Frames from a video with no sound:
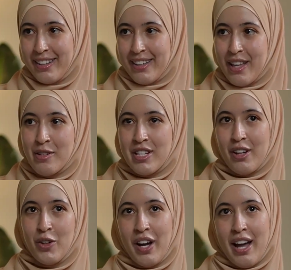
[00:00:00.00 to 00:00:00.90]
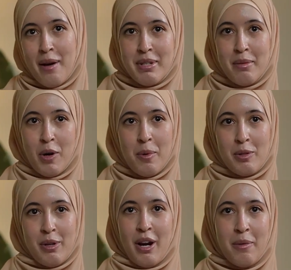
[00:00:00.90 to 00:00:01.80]
That was like, okay, I'm in a
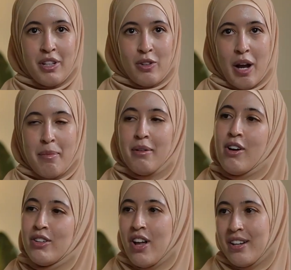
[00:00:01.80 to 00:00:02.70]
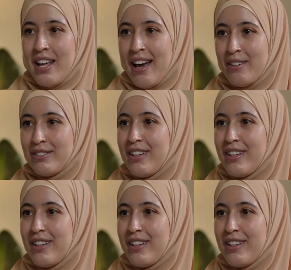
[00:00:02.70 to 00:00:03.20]
moment when I want to cry, but oh, not now.